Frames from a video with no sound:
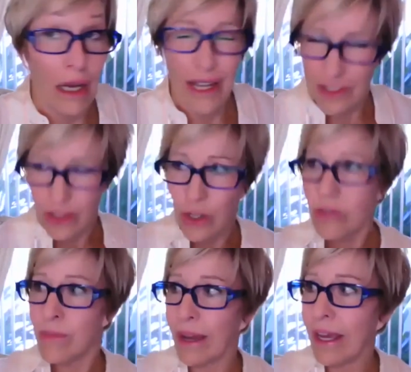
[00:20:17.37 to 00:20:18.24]

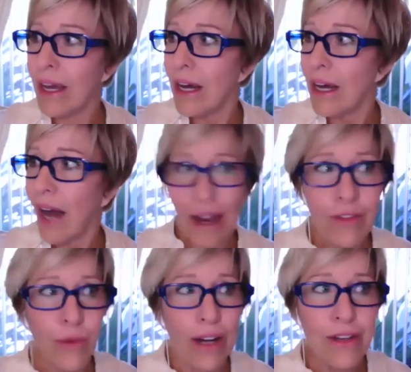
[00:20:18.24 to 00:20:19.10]
Excuse me, I have
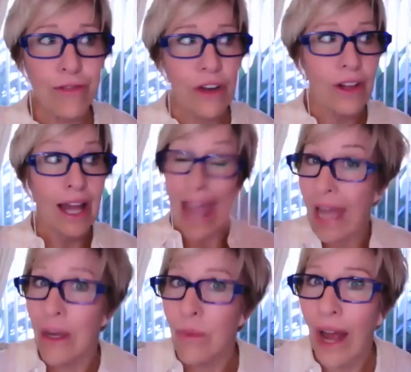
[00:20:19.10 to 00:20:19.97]
the right to feel
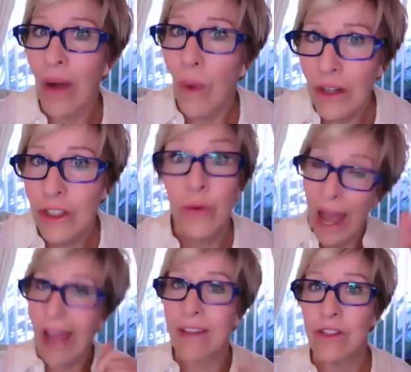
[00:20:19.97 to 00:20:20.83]
any way I want to,
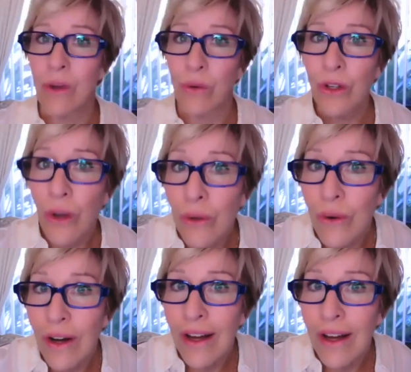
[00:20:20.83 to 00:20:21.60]
and so do you.